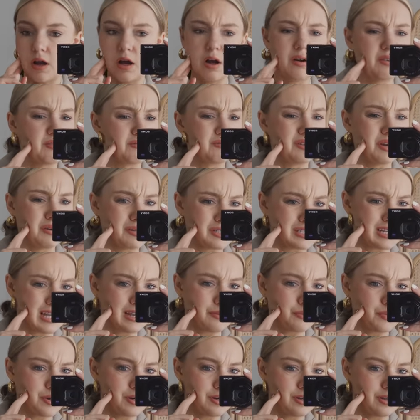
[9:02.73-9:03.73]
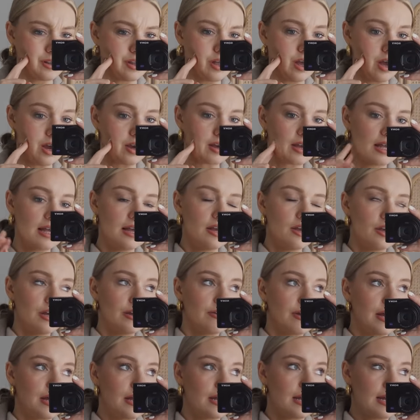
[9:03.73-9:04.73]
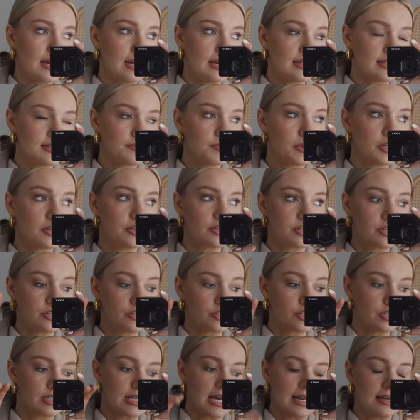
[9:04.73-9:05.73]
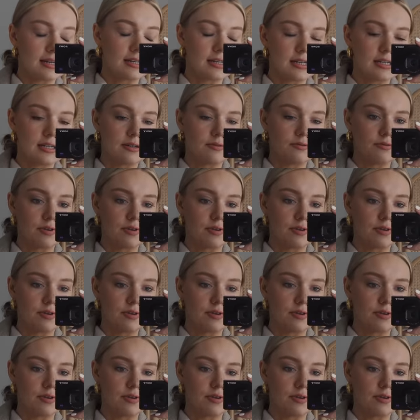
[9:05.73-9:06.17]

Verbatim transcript: oh no, it's like one o'clock. Had some lunch and just edited a